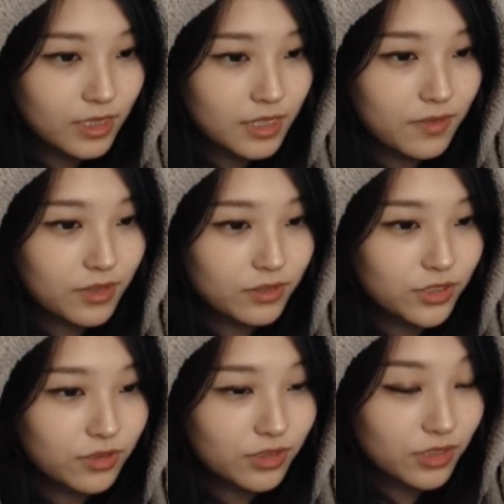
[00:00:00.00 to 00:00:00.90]

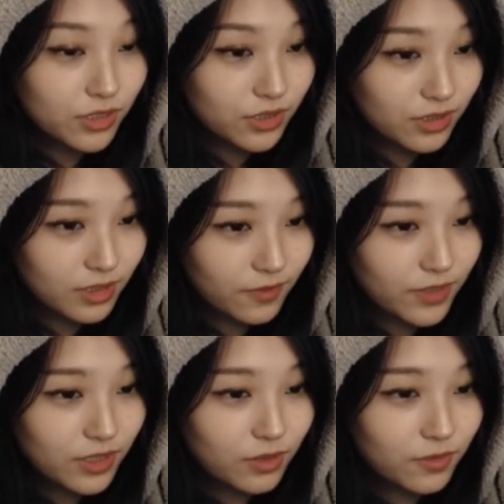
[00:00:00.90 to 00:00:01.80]
If
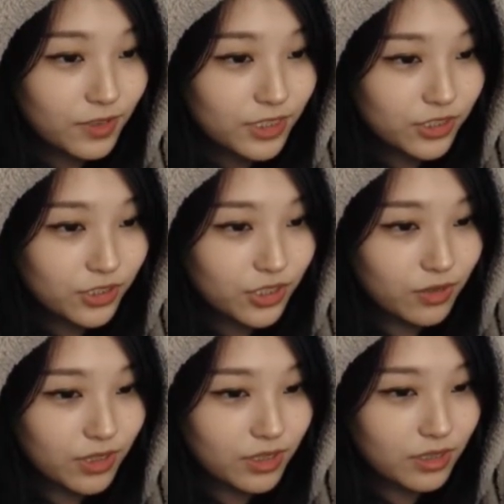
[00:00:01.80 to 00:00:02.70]
you don't finish a
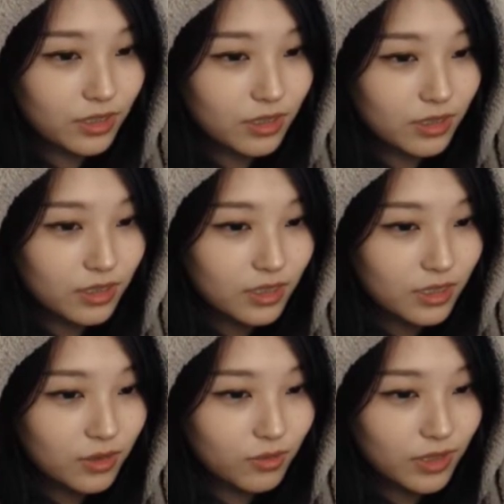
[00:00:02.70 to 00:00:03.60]
show in
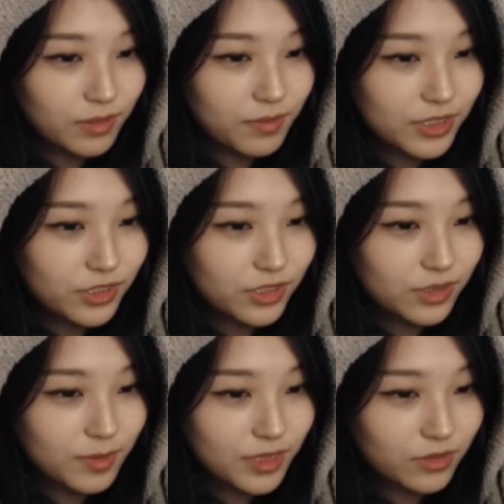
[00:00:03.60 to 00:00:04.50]
one binge
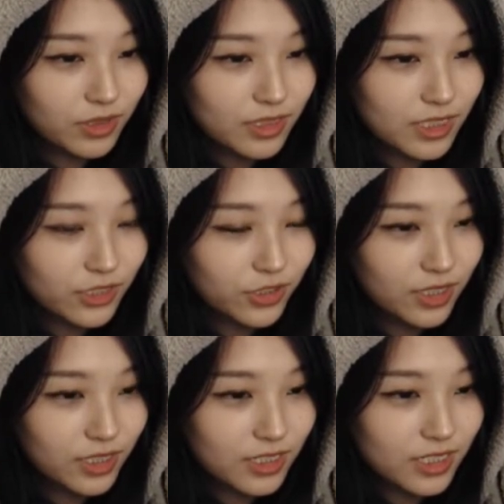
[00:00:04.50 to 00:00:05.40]
speedrun session,
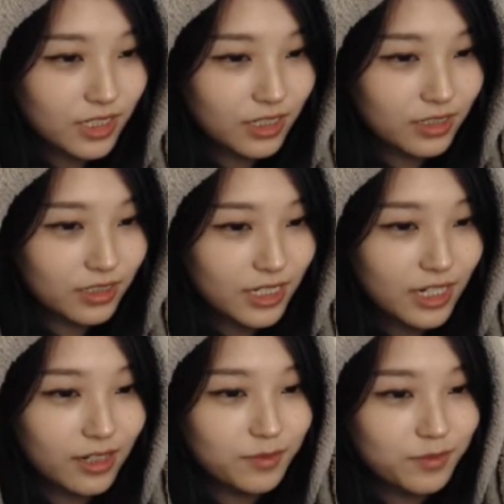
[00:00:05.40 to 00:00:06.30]
then it's done.
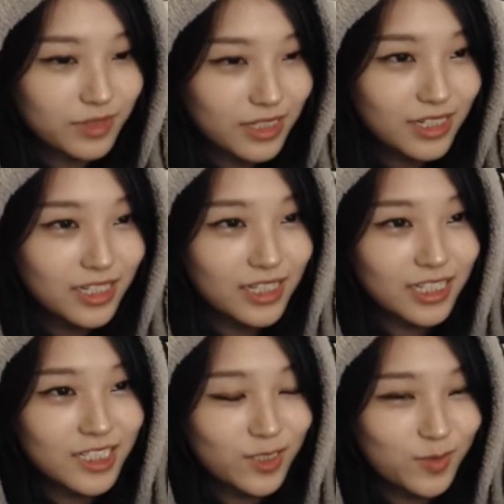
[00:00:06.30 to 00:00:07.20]
Yeah,
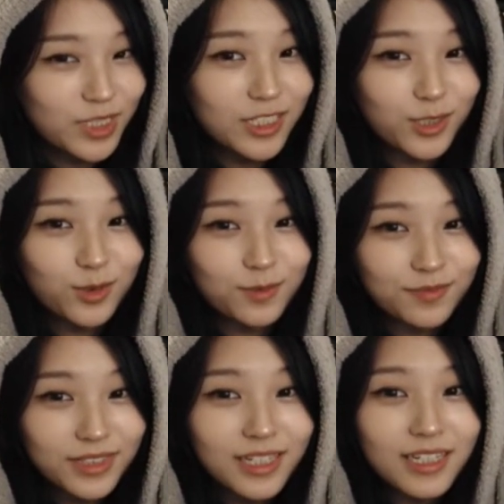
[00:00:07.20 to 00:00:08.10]
that's me too.
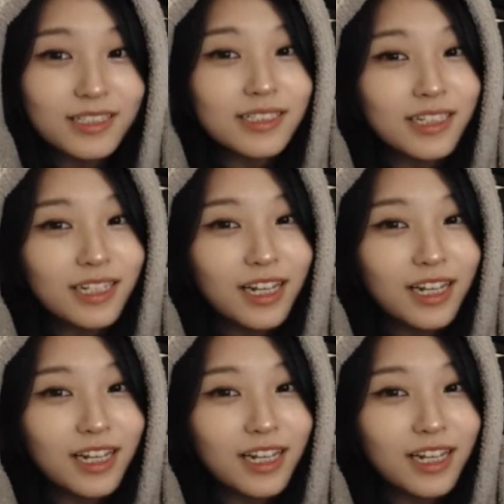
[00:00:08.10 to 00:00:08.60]
It's like